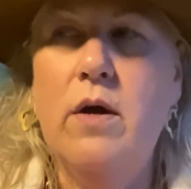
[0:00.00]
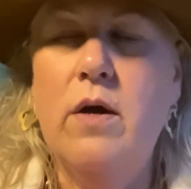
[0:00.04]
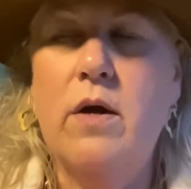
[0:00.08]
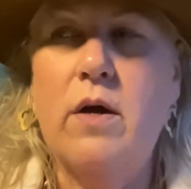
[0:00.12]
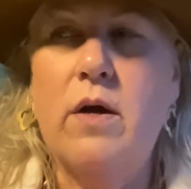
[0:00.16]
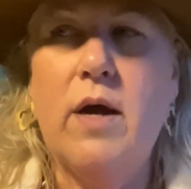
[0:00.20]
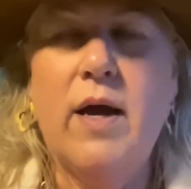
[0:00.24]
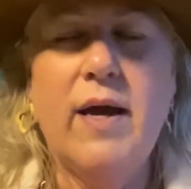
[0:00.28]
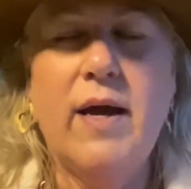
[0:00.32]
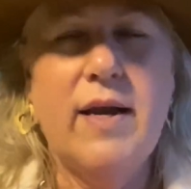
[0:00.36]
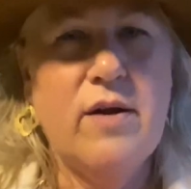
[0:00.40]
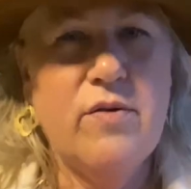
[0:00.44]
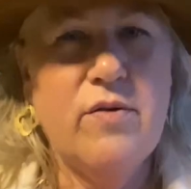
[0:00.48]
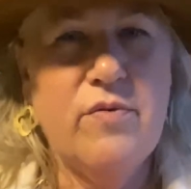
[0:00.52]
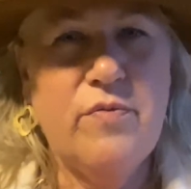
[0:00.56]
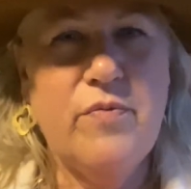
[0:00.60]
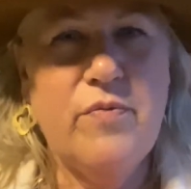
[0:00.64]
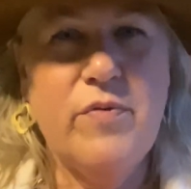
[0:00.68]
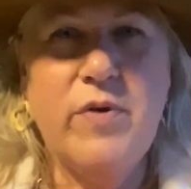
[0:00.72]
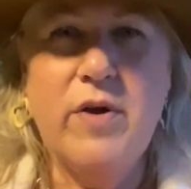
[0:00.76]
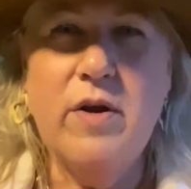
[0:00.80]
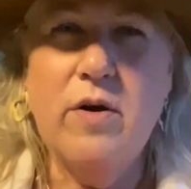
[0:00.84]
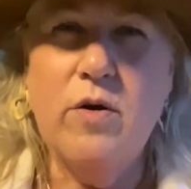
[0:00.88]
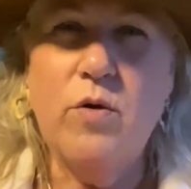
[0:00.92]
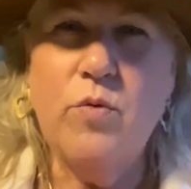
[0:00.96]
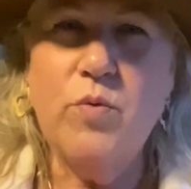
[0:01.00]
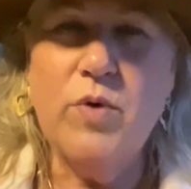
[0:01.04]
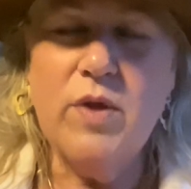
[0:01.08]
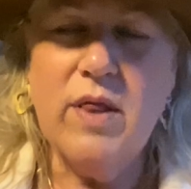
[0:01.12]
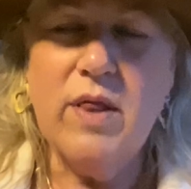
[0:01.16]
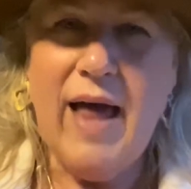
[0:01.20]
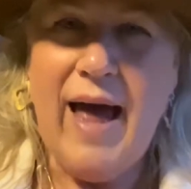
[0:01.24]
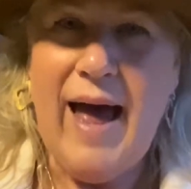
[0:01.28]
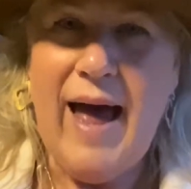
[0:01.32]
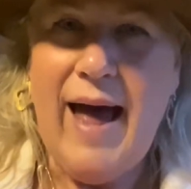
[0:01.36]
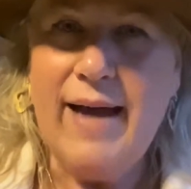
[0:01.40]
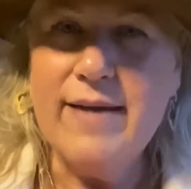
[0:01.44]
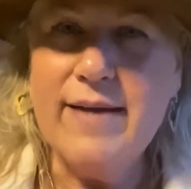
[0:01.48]
kind of you know
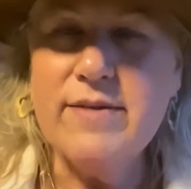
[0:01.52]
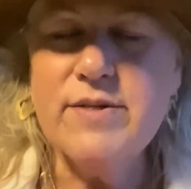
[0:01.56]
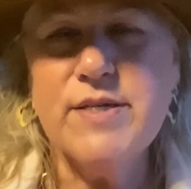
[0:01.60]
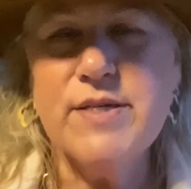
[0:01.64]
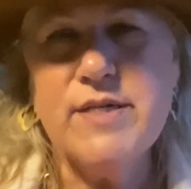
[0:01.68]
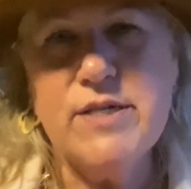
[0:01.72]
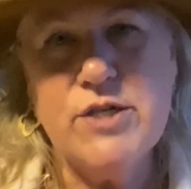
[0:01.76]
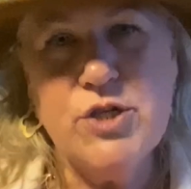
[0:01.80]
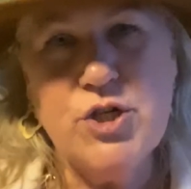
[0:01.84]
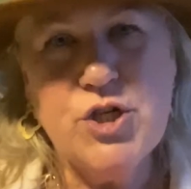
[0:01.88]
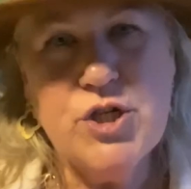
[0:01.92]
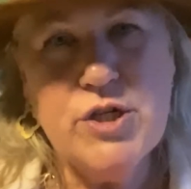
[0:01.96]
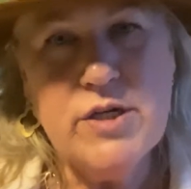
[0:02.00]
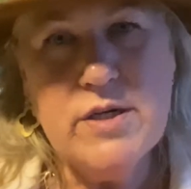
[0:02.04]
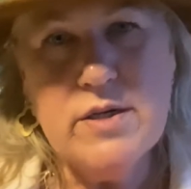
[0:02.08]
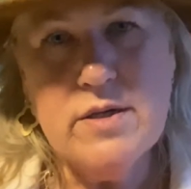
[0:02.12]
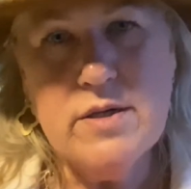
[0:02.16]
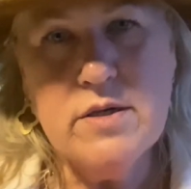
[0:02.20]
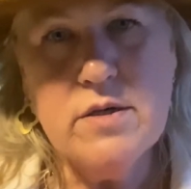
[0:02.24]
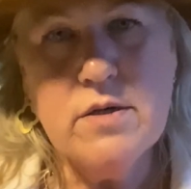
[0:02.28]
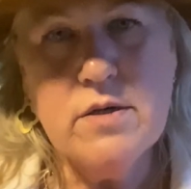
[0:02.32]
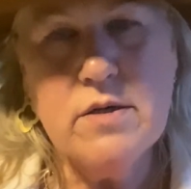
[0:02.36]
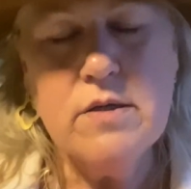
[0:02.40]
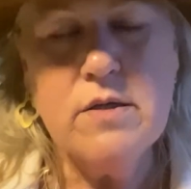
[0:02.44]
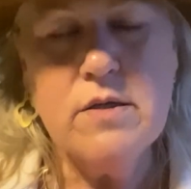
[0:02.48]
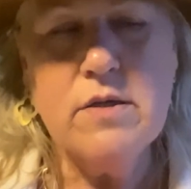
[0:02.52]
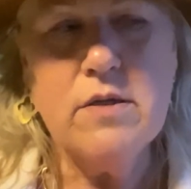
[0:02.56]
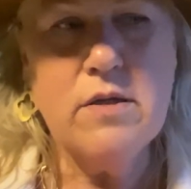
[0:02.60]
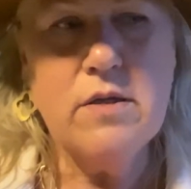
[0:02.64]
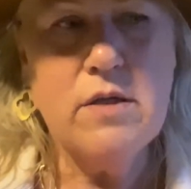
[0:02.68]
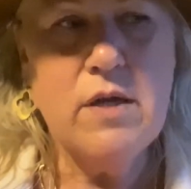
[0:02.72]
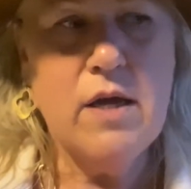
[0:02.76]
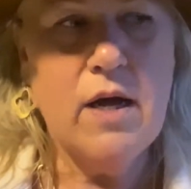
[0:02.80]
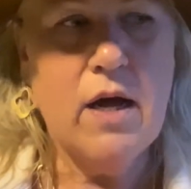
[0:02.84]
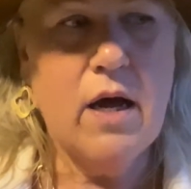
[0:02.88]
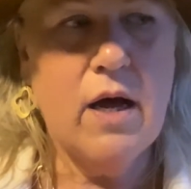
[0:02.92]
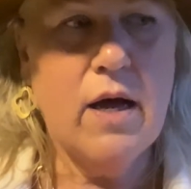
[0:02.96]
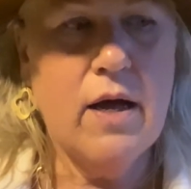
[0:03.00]
relaxed and chill
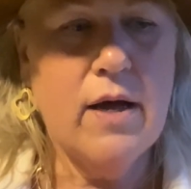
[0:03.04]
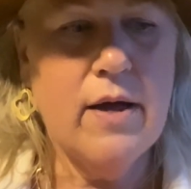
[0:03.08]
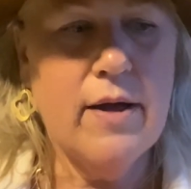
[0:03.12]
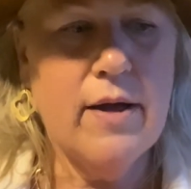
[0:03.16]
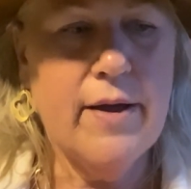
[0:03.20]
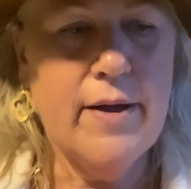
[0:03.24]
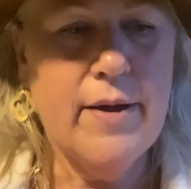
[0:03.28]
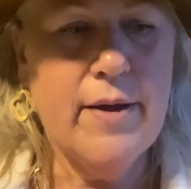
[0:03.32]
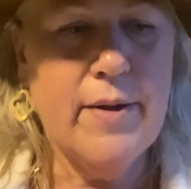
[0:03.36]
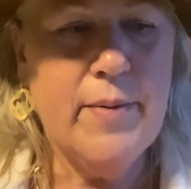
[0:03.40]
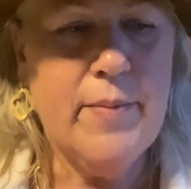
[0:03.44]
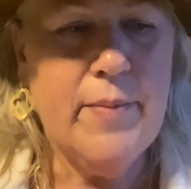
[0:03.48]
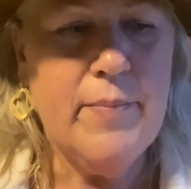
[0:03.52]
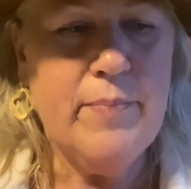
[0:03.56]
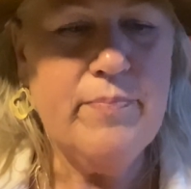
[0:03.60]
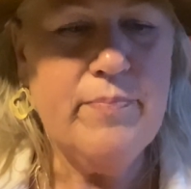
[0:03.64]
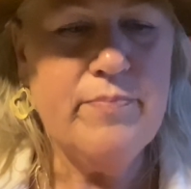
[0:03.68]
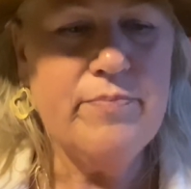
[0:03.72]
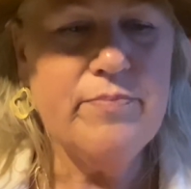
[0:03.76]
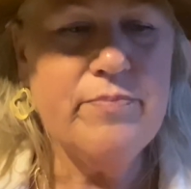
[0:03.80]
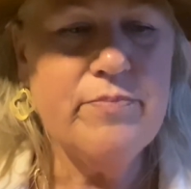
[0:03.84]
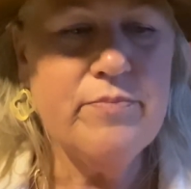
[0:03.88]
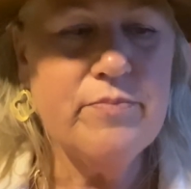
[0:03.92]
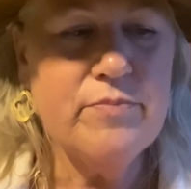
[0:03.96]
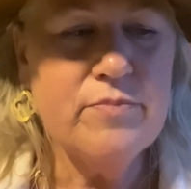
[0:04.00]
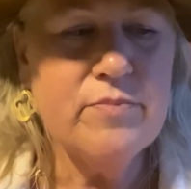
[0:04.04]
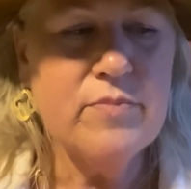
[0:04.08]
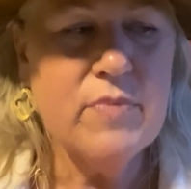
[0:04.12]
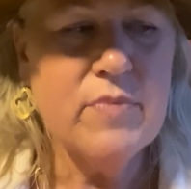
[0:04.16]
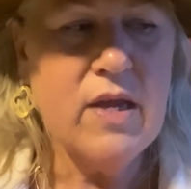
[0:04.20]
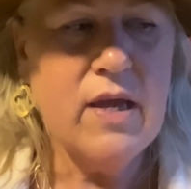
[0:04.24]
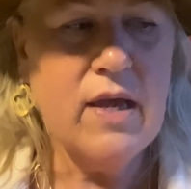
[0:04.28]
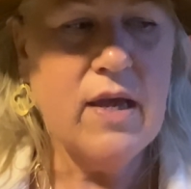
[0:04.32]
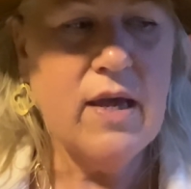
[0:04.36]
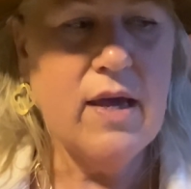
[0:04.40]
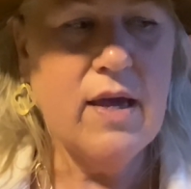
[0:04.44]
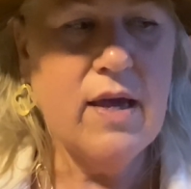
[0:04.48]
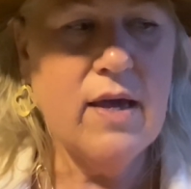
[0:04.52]
um
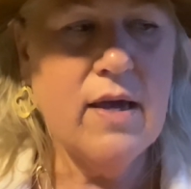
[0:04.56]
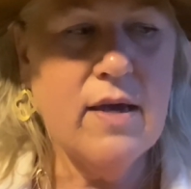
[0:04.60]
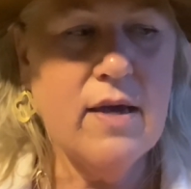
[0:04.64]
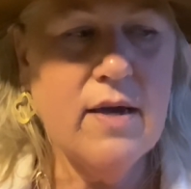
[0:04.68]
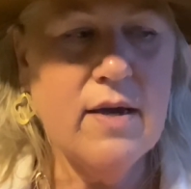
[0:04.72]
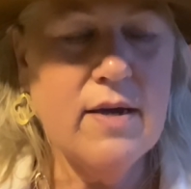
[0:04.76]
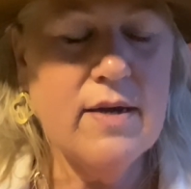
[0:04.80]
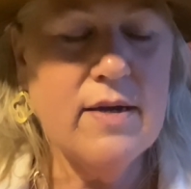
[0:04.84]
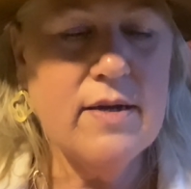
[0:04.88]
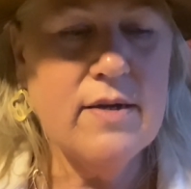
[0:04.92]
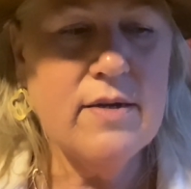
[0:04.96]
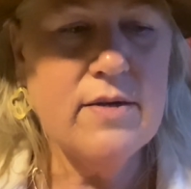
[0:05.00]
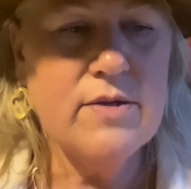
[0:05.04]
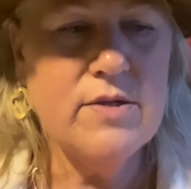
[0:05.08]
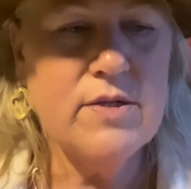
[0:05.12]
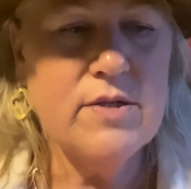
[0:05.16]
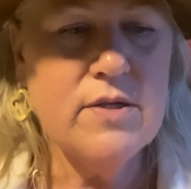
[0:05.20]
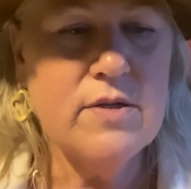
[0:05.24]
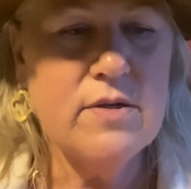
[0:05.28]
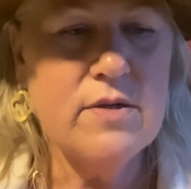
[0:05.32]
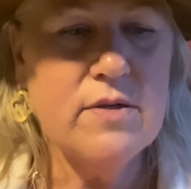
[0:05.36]
and